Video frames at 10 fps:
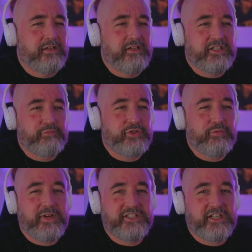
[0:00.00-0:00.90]
Yeah, she was
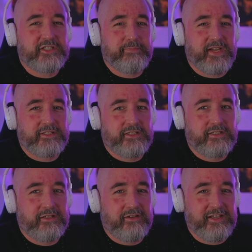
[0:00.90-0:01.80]
always suspect.
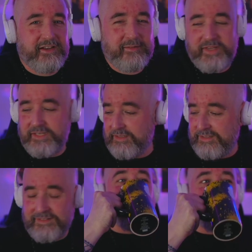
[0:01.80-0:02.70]
Like, you know what I mean?
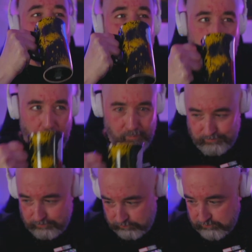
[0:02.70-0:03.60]
She could barely
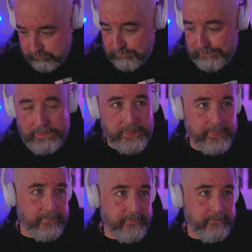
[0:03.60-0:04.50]
look me in the eyes,
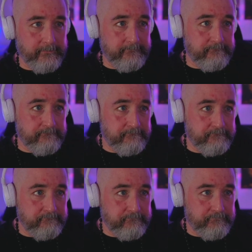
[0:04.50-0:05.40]
Trevor, and I swear she
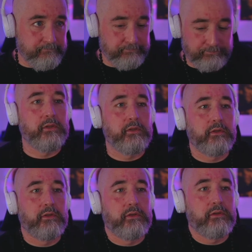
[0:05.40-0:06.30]
was blushing.
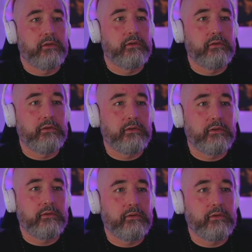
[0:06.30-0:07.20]
Because she's madly in love
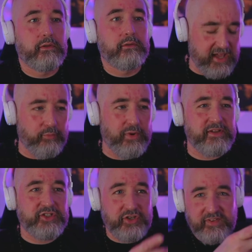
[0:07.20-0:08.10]
with me. Hey,
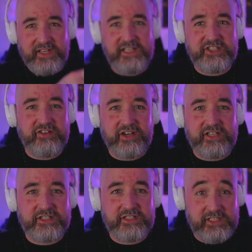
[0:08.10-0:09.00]
women, do you think he's
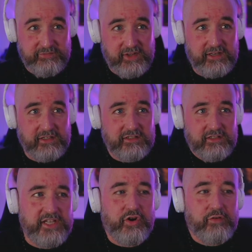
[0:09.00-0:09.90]
nice, this fella?
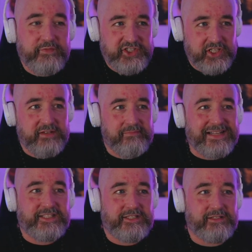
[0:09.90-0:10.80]
He's got Virginia
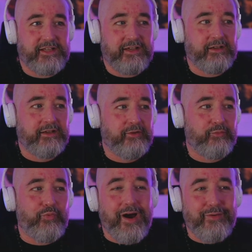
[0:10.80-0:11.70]
Madsen, yeah?
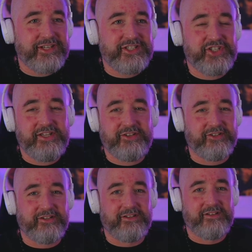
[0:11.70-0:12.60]
Why would he cheat on
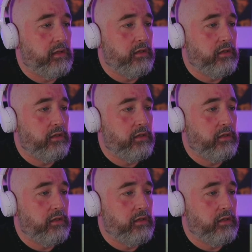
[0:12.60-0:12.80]
her?